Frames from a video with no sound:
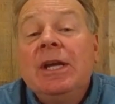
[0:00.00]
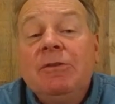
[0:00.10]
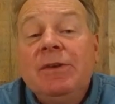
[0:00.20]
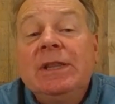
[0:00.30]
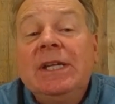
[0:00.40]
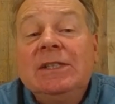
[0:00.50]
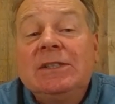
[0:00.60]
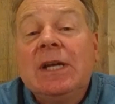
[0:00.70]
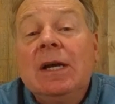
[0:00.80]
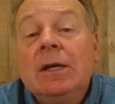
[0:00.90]

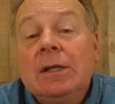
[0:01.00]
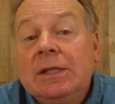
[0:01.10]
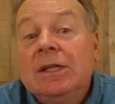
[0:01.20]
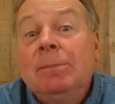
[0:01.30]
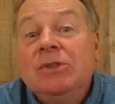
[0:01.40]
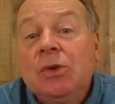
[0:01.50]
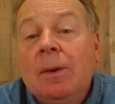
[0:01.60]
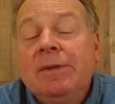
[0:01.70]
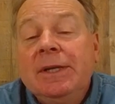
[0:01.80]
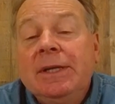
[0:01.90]
release the
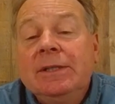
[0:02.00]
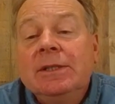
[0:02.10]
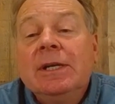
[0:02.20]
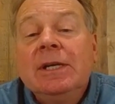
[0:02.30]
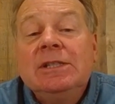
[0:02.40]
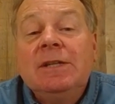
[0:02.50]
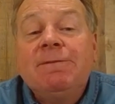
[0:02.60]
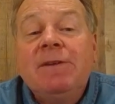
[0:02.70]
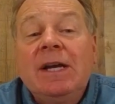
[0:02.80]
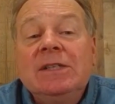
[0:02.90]
absorbed heat,
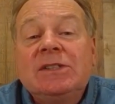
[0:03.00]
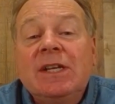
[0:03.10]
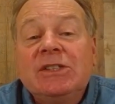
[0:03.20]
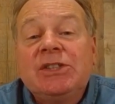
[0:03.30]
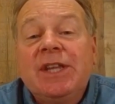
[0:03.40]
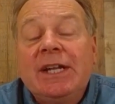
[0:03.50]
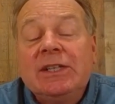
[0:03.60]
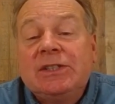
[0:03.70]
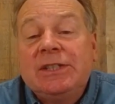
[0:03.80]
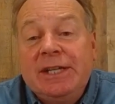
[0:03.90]
defined such that a
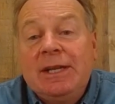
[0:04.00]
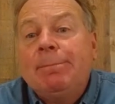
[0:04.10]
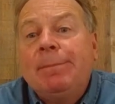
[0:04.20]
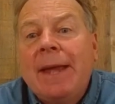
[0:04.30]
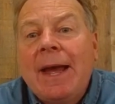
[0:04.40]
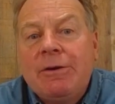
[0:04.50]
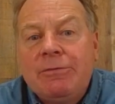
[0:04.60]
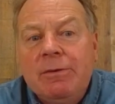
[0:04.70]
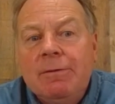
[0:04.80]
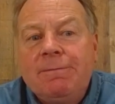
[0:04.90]
standard black
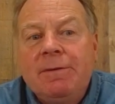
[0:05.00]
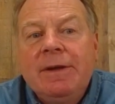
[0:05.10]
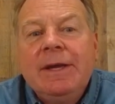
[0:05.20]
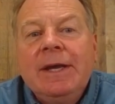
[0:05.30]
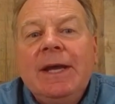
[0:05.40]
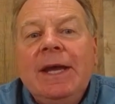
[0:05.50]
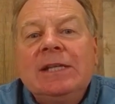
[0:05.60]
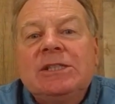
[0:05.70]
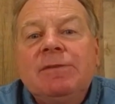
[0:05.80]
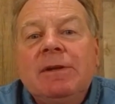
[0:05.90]
roof
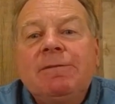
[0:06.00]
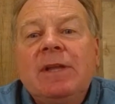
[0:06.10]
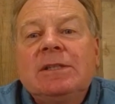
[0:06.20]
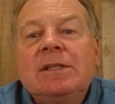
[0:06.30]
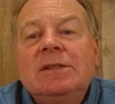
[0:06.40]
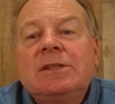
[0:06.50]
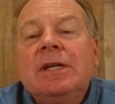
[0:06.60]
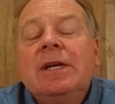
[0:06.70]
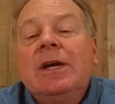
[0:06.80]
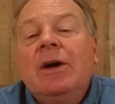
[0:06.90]
has a
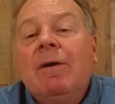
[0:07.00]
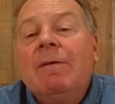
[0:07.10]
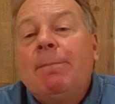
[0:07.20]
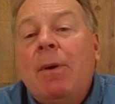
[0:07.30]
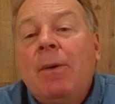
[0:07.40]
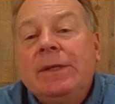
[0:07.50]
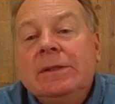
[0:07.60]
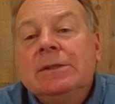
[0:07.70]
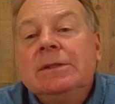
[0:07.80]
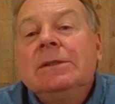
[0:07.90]
reflectance of
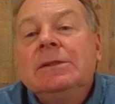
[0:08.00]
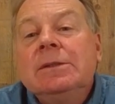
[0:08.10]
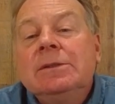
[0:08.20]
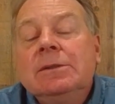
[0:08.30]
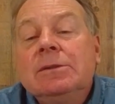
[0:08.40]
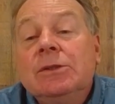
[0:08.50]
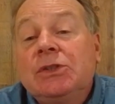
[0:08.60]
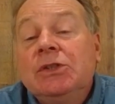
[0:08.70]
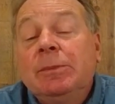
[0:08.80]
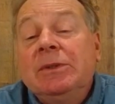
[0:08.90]

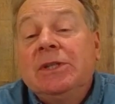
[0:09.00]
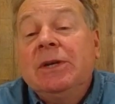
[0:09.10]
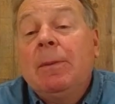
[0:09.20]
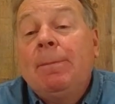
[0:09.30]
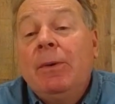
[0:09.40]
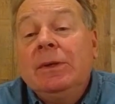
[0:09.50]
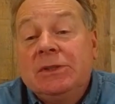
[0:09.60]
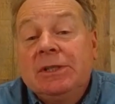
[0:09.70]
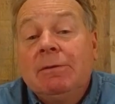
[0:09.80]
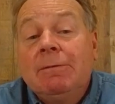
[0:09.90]

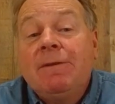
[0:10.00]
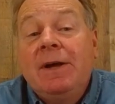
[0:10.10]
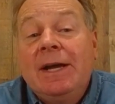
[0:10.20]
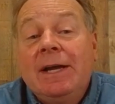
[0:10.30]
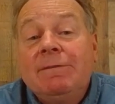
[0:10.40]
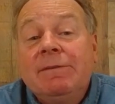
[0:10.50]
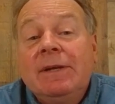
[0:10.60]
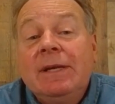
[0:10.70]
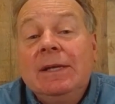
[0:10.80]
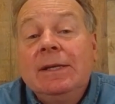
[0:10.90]
0.05
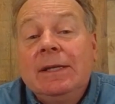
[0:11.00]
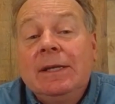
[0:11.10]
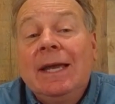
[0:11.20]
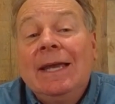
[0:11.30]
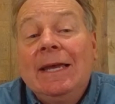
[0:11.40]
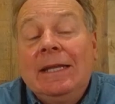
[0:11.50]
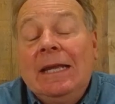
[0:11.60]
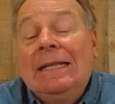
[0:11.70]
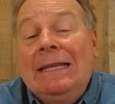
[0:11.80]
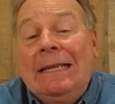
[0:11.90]
and
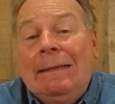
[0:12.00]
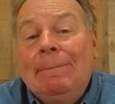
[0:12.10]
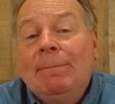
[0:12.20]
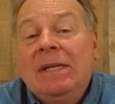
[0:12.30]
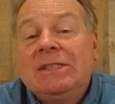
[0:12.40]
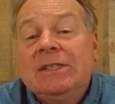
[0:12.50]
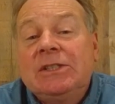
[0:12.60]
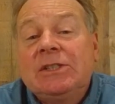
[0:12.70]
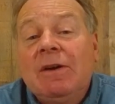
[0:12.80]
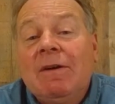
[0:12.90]
an
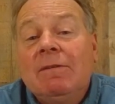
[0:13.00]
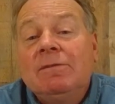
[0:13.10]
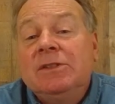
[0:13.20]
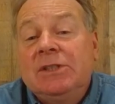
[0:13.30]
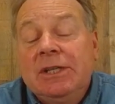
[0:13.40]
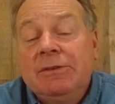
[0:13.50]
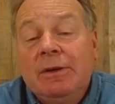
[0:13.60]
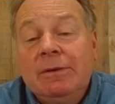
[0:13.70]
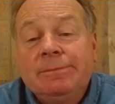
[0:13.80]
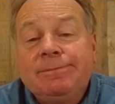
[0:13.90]
emittance of 0.